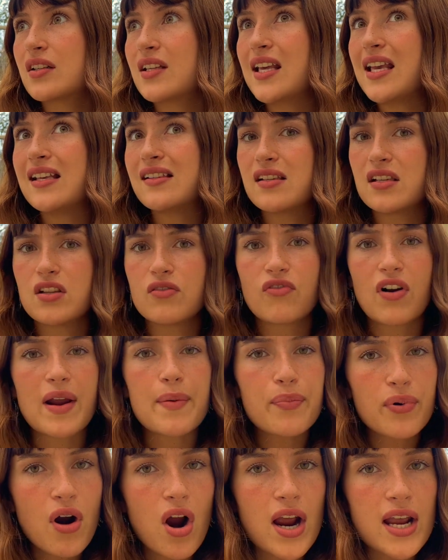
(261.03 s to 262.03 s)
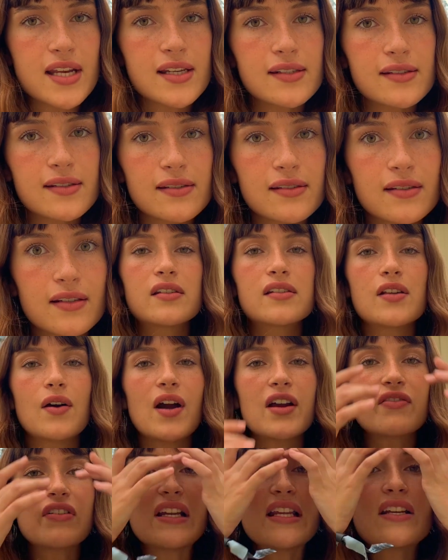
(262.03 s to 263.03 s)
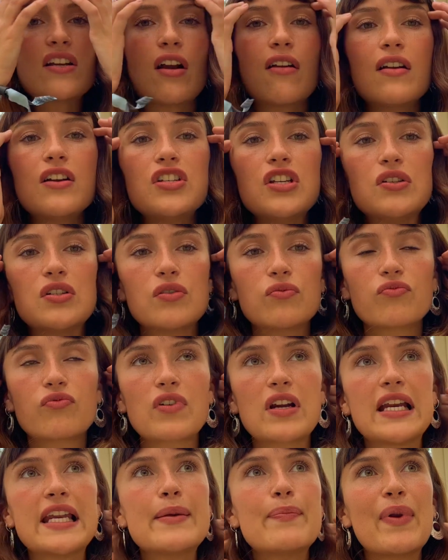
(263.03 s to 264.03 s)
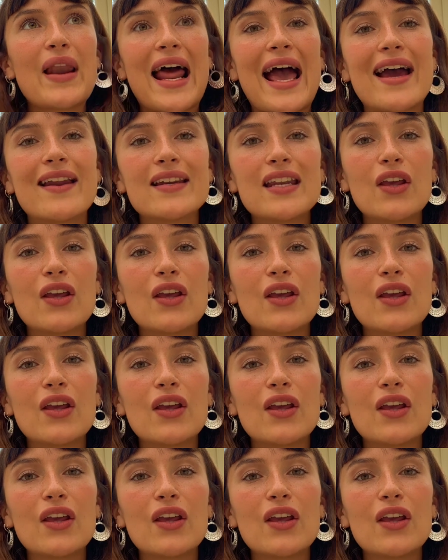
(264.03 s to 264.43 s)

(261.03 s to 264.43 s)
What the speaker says: Is it the right price? So I really encourage you to really plan.